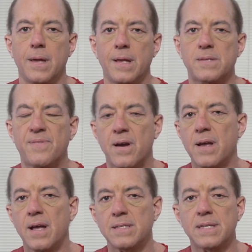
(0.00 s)
It's
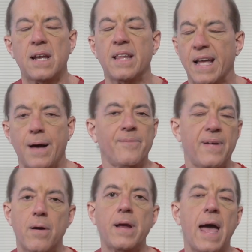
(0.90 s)
very unsettling. I'm
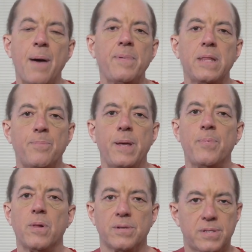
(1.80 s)
very happy that
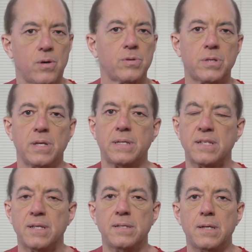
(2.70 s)
people are socially
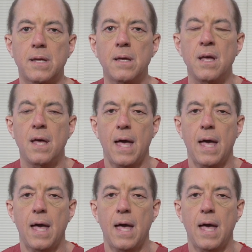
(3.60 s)
distancing